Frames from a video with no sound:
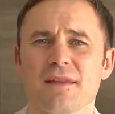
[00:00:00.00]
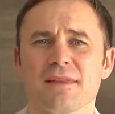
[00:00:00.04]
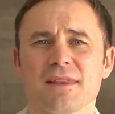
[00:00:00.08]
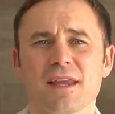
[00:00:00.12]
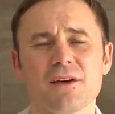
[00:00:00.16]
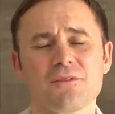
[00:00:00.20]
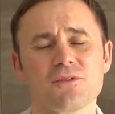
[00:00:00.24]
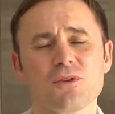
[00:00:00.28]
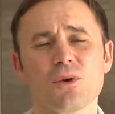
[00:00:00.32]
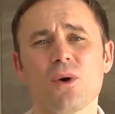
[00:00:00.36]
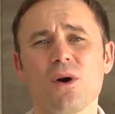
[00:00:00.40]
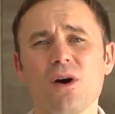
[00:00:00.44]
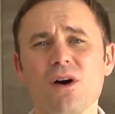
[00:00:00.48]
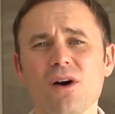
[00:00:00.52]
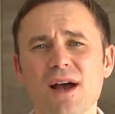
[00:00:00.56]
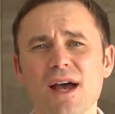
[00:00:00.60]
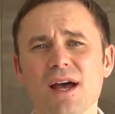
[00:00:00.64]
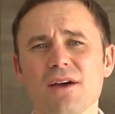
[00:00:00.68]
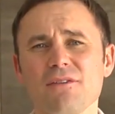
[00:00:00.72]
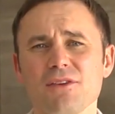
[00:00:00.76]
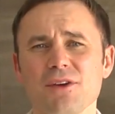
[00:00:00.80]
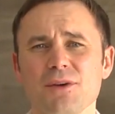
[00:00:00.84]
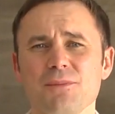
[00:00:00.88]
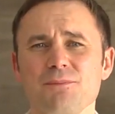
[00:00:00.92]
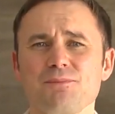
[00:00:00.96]
Now if you are
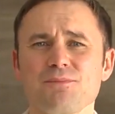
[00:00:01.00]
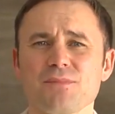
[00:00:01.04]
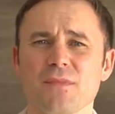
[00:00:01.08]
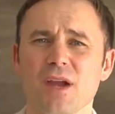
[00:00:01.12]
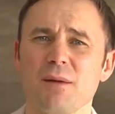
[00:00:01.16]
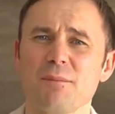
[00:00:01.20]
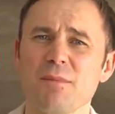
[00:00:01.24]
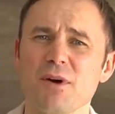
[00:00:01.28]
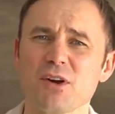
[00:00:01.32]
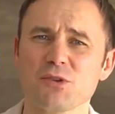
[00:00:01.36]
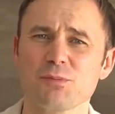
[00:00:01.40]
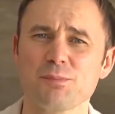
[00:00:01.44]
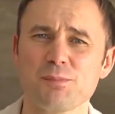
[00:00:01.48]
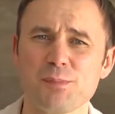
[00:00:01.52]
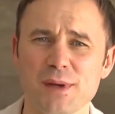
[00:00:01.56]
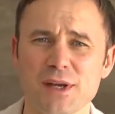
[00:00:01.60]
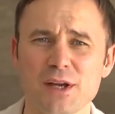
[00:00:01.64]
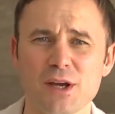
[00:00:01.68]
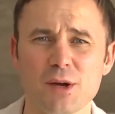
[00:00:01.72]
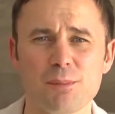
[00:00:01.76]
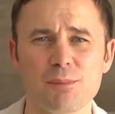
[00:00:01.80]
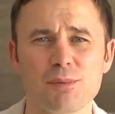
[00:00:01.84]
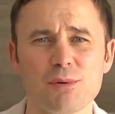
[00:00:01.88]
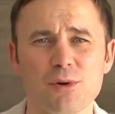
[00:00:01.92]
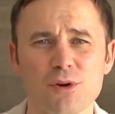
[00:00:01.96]
having a much bigger
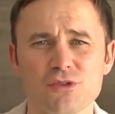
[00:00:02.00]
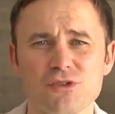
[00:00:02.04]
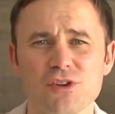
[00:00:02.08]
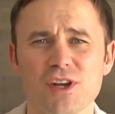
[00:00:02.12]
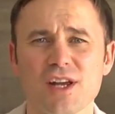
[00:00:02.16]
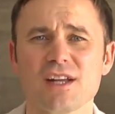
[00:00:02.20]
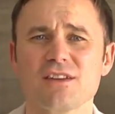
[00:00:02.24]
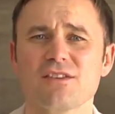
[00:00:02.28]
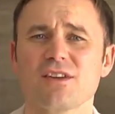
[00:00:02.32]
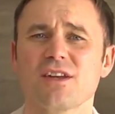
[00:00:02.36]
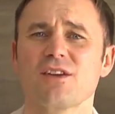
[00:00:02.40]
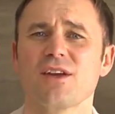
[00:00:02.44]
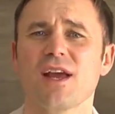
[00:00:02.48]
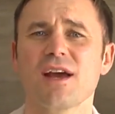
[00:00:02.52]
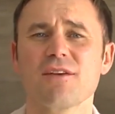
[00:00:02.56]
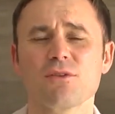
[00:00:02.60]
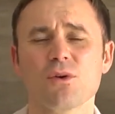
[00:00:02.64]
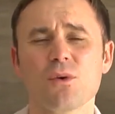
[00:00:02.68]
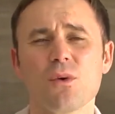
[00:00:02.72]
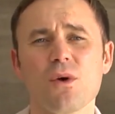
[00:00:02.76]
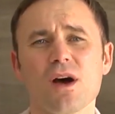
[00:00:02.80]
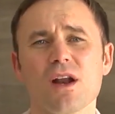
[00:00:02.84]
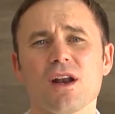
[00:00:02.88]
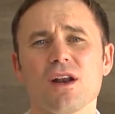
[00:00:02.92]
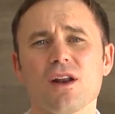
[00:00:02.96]
project and you're having
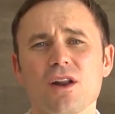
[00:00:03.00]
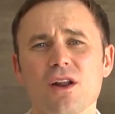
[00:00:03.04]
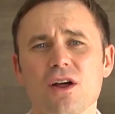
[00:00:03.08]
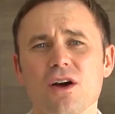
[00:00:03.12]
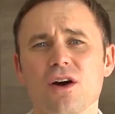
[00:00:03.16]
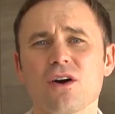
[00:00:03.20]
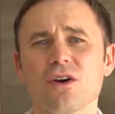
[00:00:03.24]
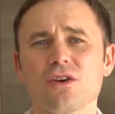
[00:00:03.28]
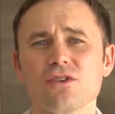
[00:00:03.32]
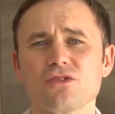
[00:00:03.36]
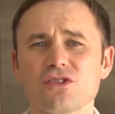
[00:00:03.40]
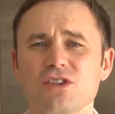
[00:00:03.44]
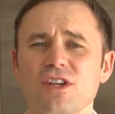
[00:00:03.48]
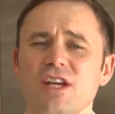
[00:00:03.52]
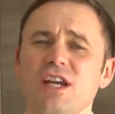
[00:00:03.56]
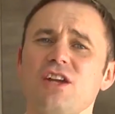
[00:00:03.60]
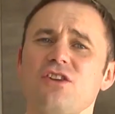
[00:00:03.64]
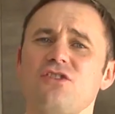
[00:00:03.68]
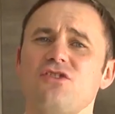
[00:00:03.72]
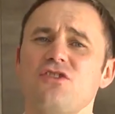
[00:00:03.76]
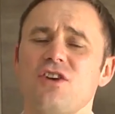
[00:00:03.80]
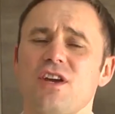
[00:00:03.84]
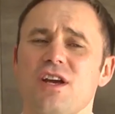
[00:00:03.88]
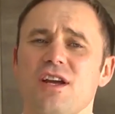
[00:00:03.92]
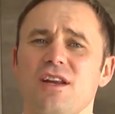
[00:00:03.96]
quite a large
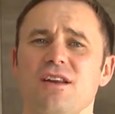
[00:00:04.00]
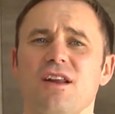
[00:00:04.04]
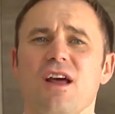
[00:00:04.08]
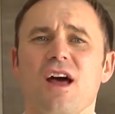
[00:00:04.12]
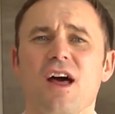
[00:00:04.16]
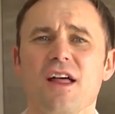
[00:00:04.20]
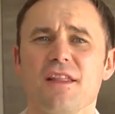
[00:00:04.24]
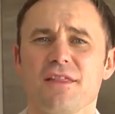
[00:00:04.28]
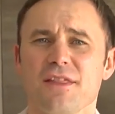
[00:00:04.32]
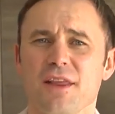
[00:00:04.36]
kitchen,